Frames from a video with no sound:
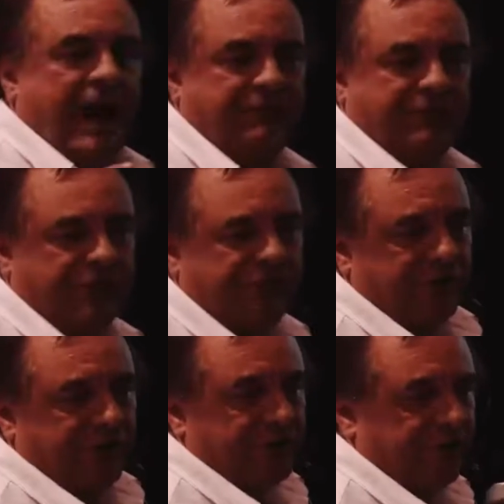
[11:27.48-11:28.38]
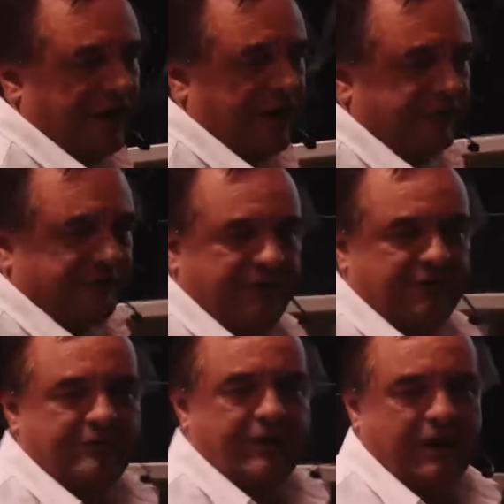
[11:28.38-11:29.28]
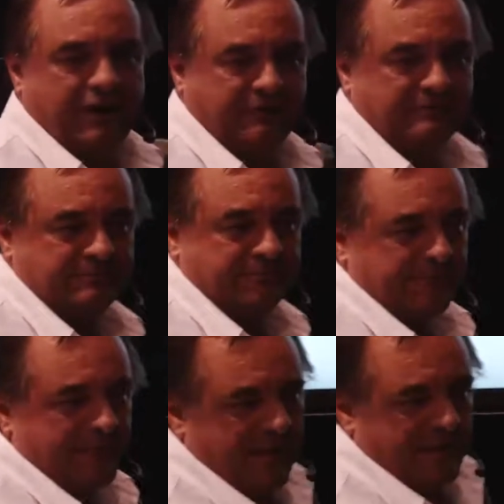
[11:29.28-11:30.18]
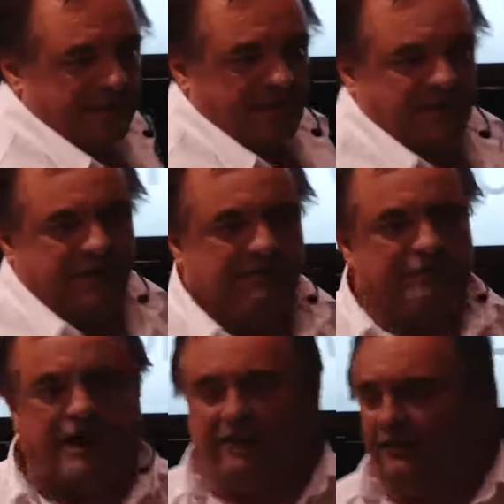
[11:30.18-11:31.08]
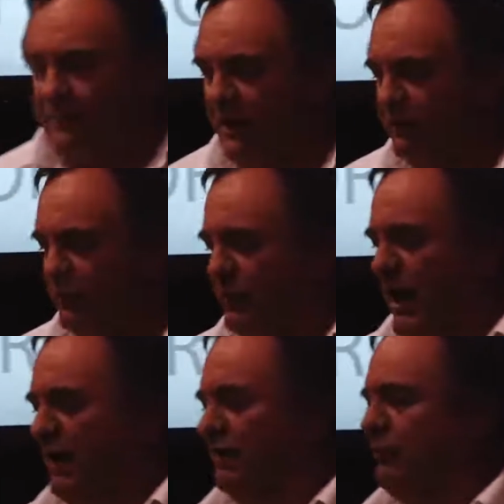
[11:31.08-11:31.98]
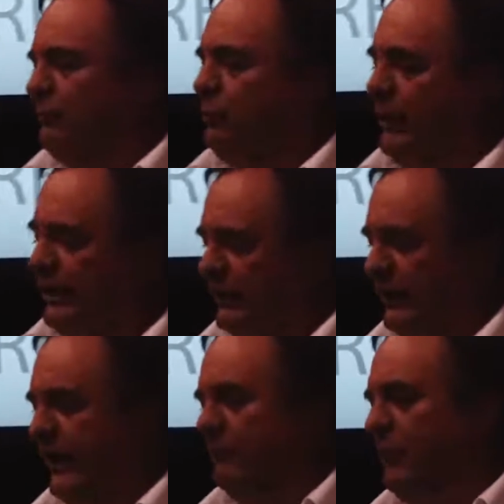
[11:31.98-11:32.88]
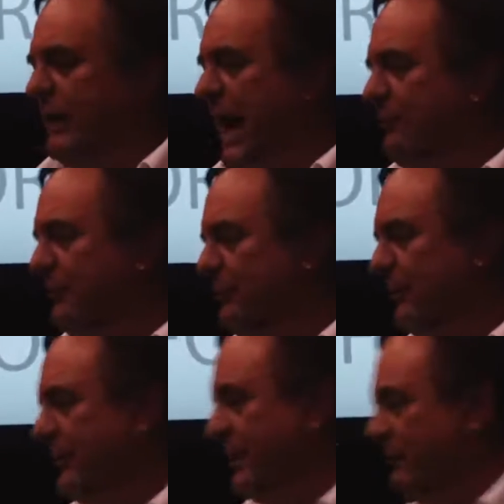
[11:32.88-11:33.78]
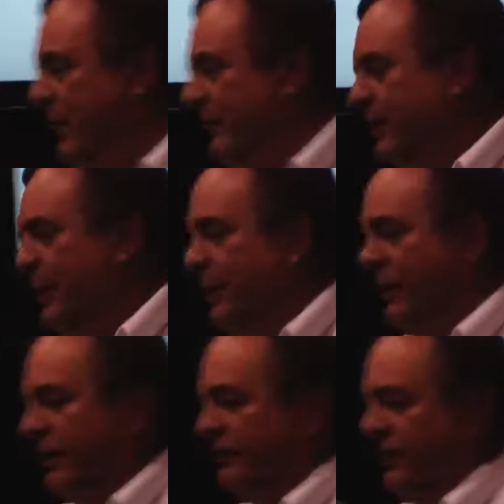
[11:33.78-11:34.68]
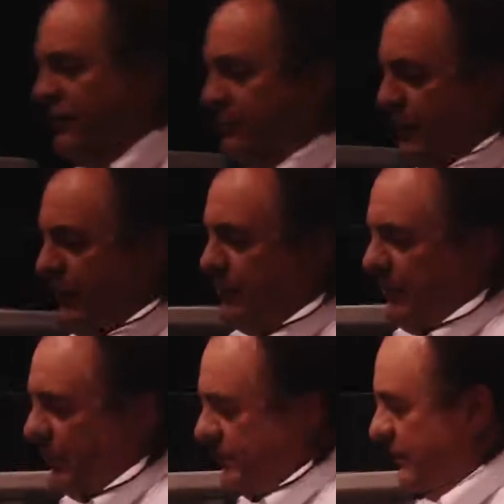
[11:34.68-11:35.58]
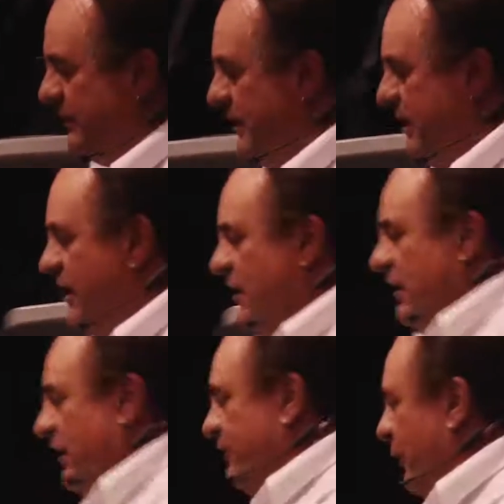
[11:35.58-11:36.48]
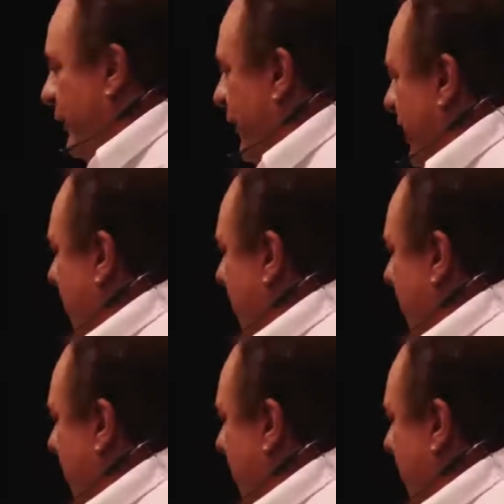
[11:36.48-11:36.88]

after it's surface saturated dry. It dries in about two hours. We can leave. What happens with a uh, weather coat is it's breathable. It's going to